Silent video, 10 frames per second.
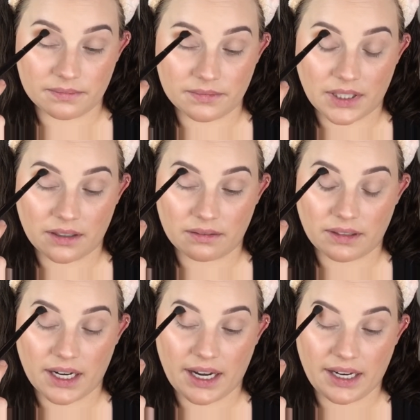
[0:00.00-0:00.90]
All
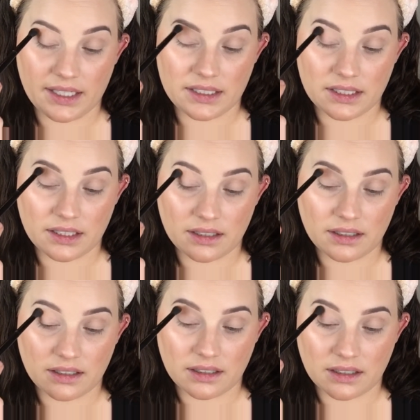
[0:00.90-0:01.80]
right,
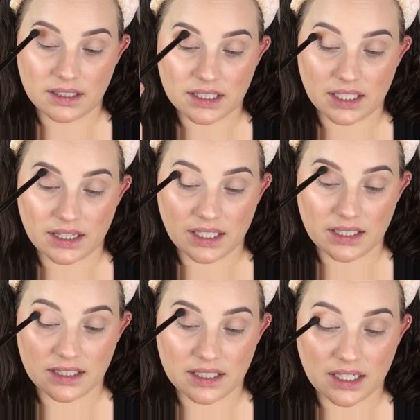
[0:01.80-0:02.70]
let's get
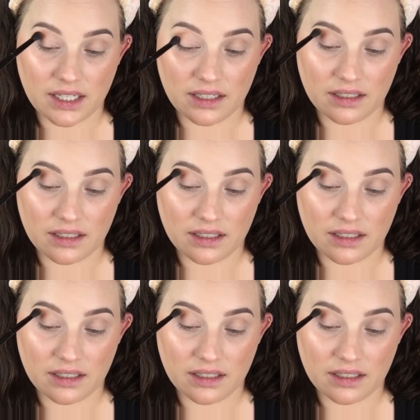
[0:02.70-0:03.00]
that done.